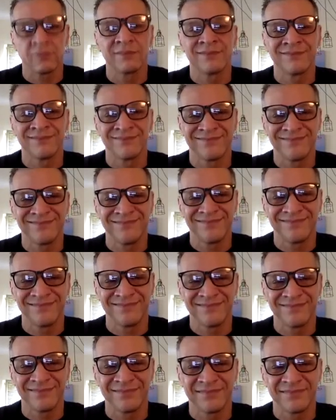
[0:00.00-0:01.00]

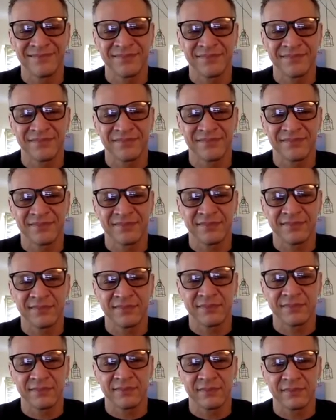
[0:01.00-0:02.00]

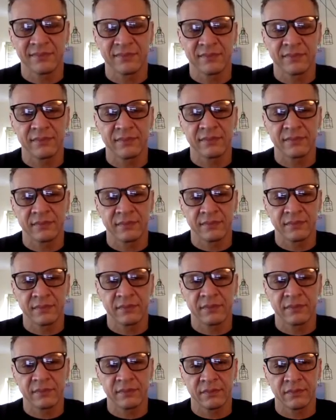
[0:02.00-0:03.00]

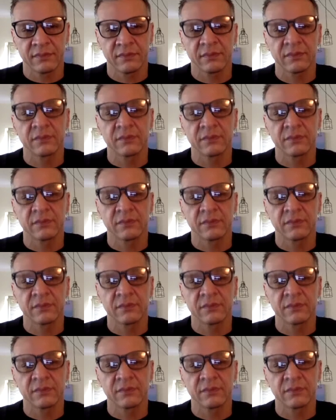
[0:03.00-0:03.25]
No words are spoken by the person on screen.